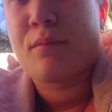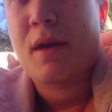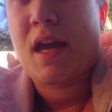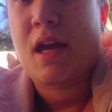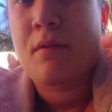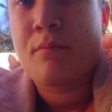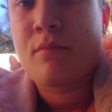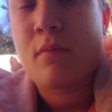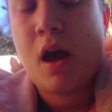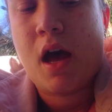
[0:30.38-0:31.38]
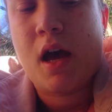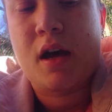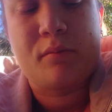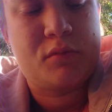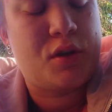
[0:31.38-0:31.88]
me,
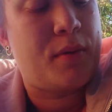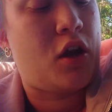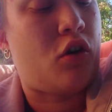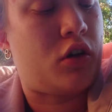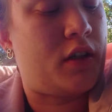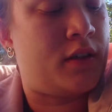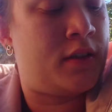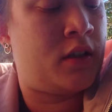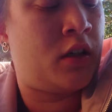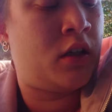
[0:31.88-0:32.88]
to be honest.